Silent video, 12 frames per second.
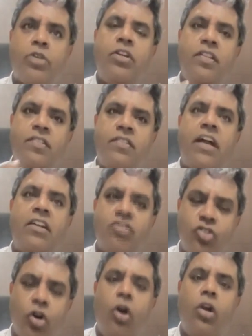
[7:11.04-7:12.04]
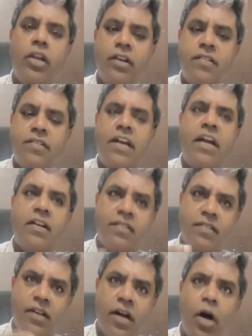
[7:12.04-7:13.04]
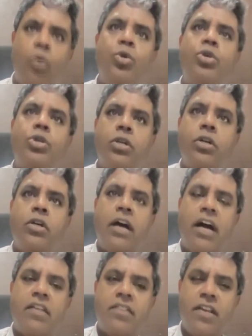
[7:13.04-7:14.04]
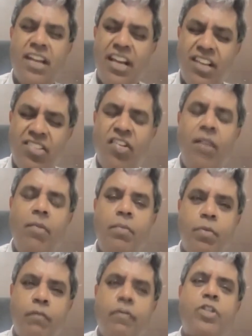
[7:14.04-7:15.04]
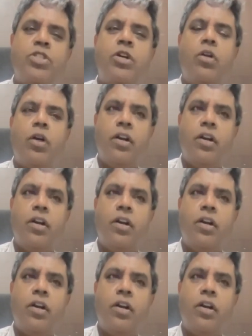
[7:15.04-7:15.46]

actually stands tall. It stands out as an extremely professional